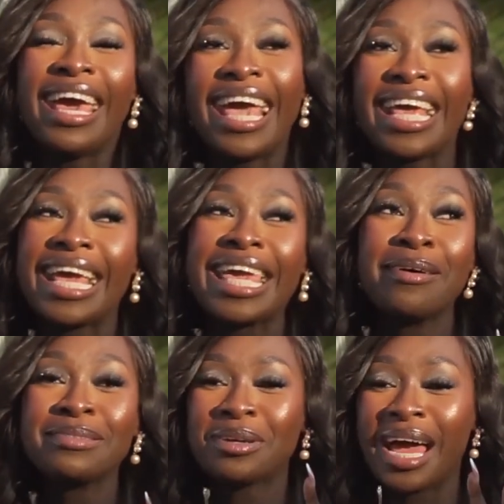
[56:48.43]
And I
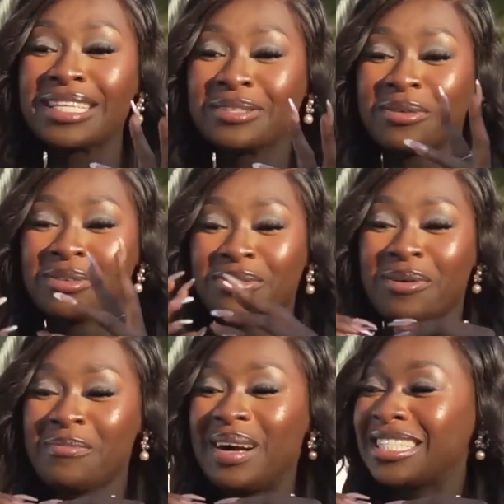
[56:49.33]
kept trying to
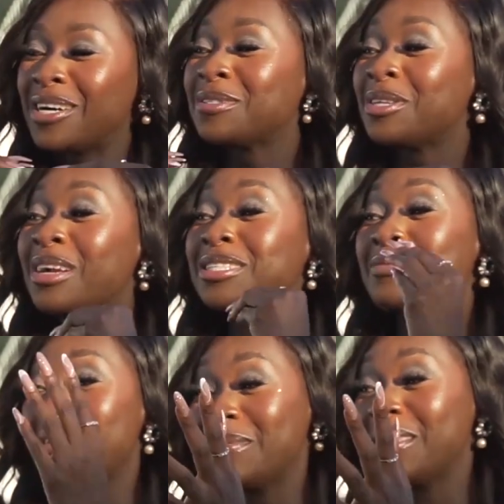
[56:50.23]
control myself to not
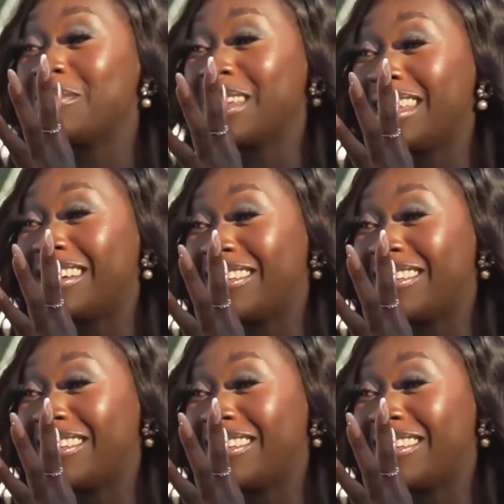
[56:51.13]
scream in the video.